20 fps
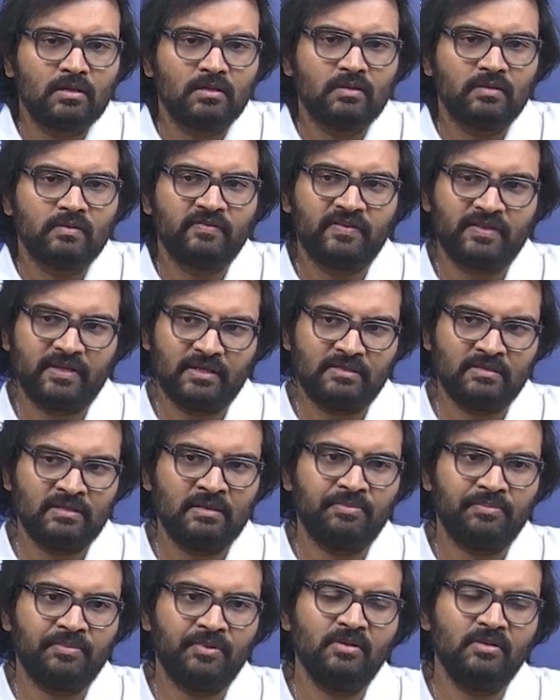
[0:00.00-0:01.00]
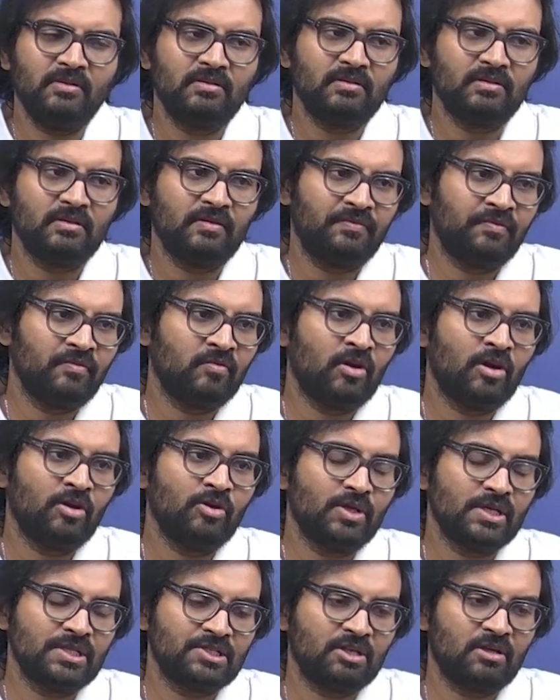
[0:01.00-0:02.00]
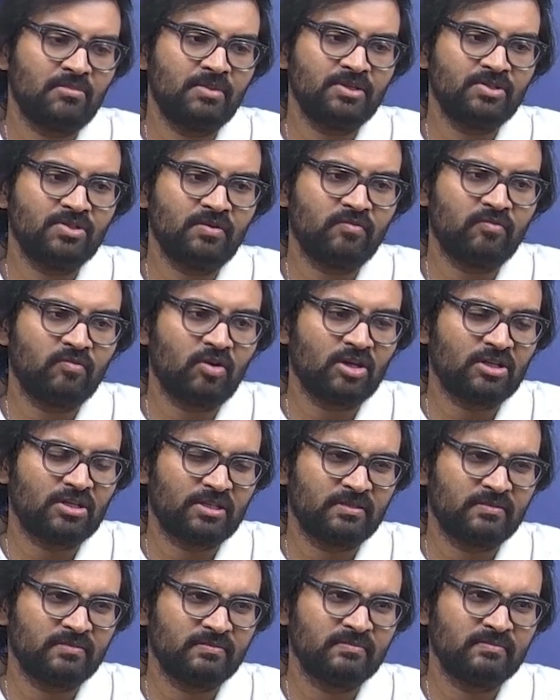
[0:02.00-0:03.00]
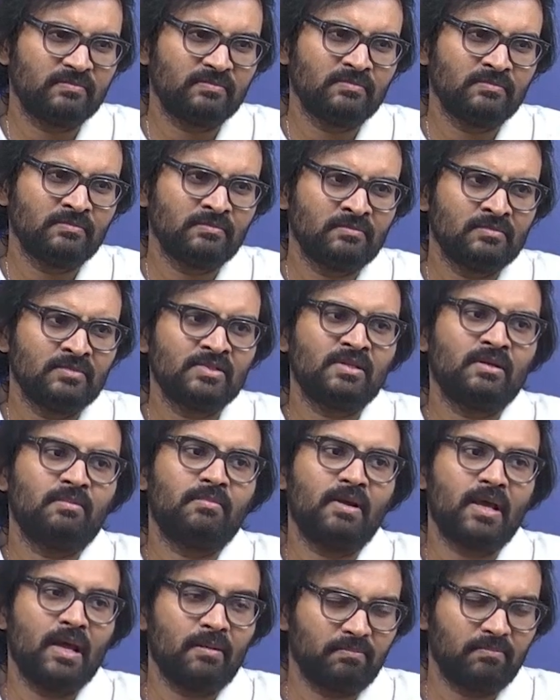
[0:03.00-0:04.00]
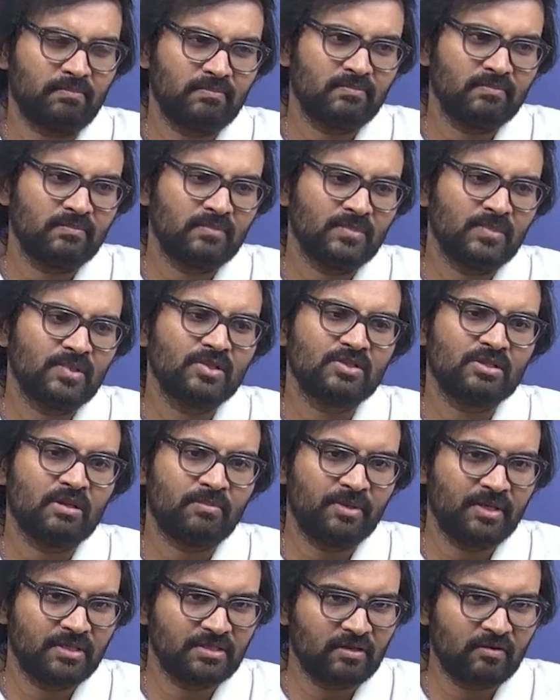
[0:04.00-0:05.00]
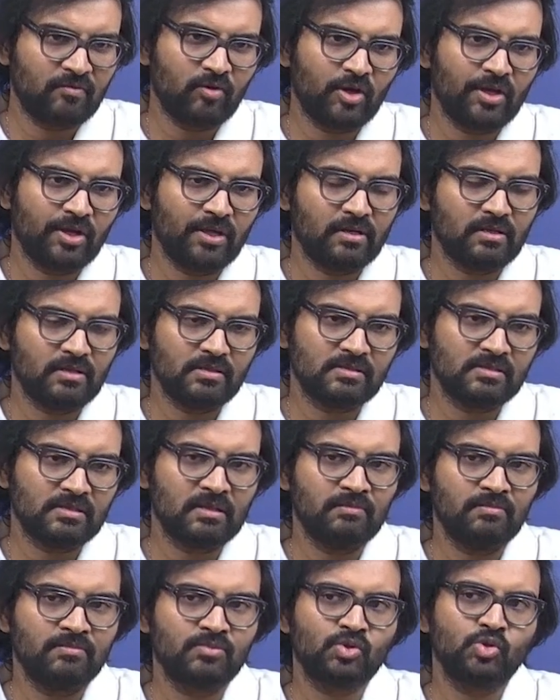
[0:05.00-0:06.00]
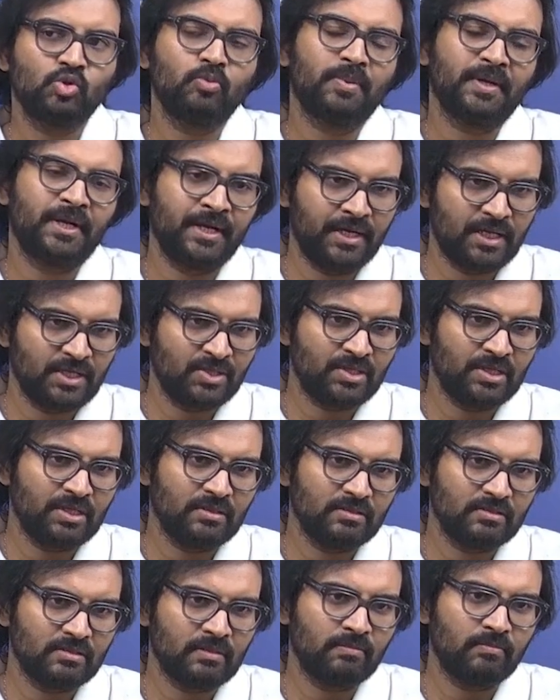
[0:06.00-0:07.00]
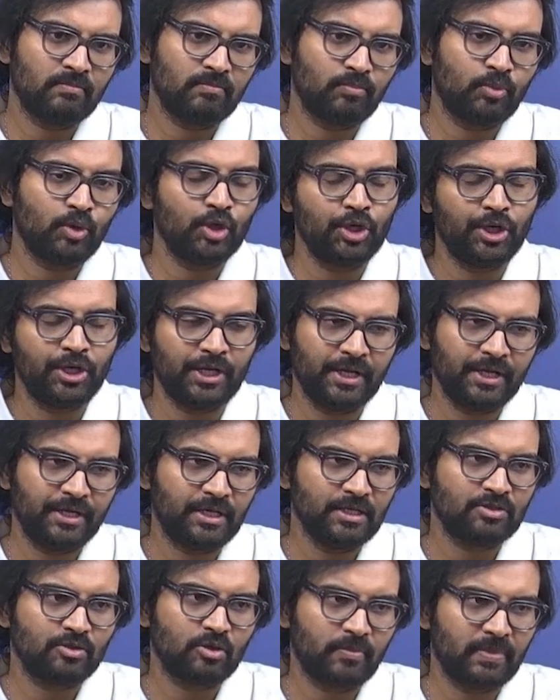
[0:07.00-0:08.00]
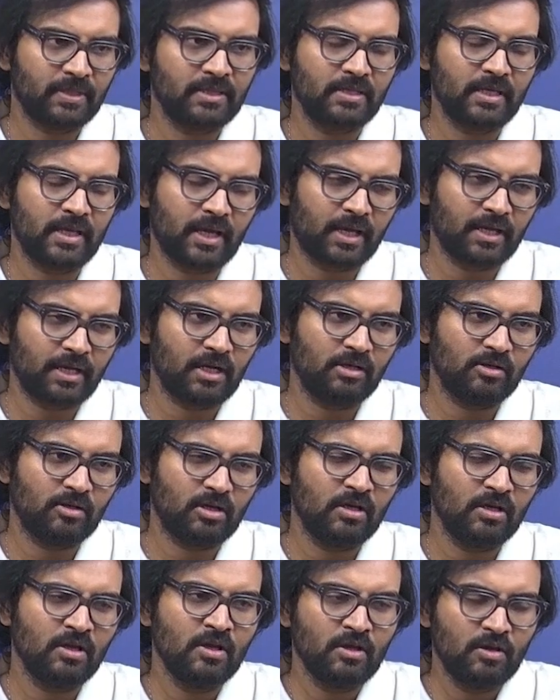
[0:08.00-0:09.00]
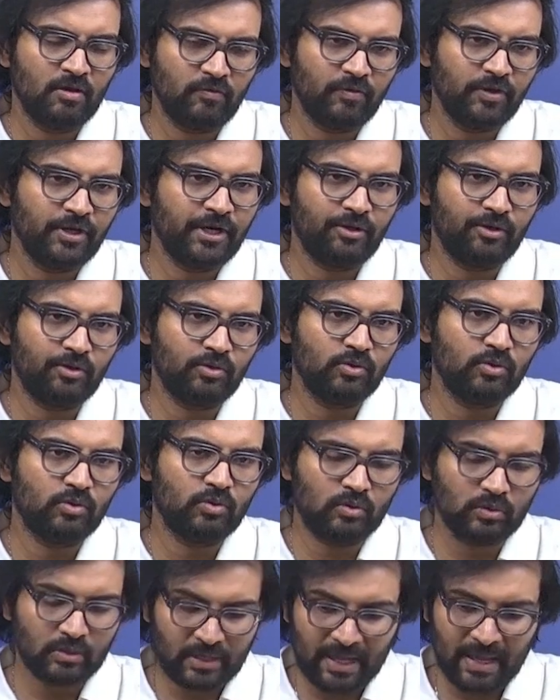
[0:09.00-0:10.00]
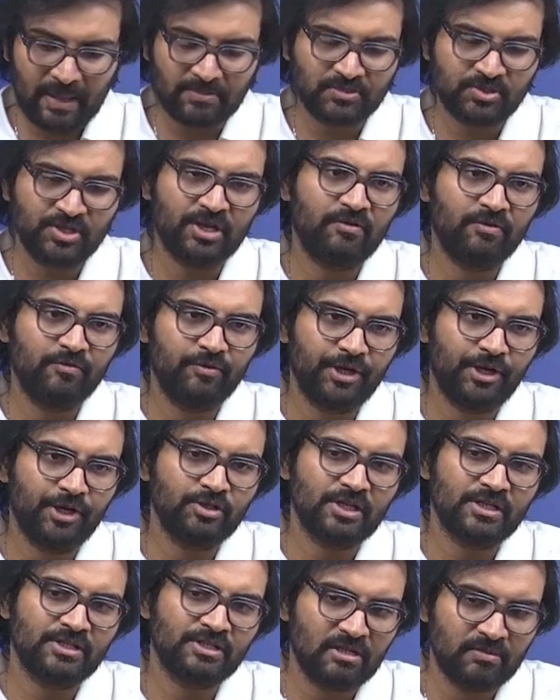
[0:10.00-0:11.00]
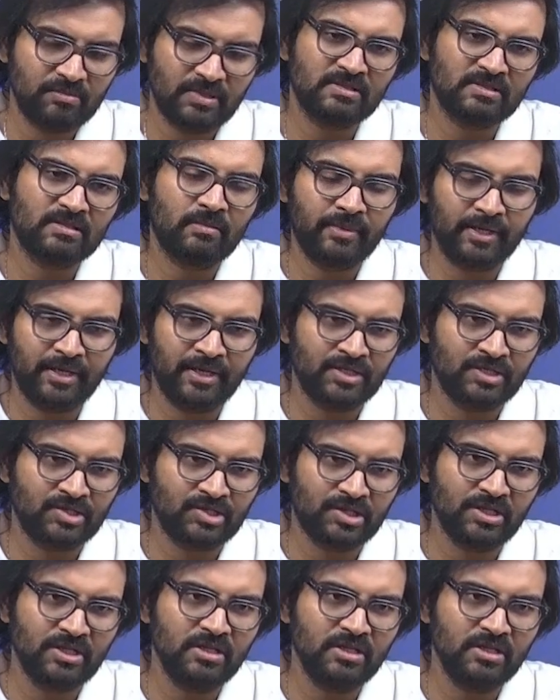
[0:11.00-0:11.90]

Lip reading: For example, if you want to establish of what? Some dam, some reservoir, some super industry, some polluting industry, oka pedda ekaralka we need to capture and we need to establish some industry,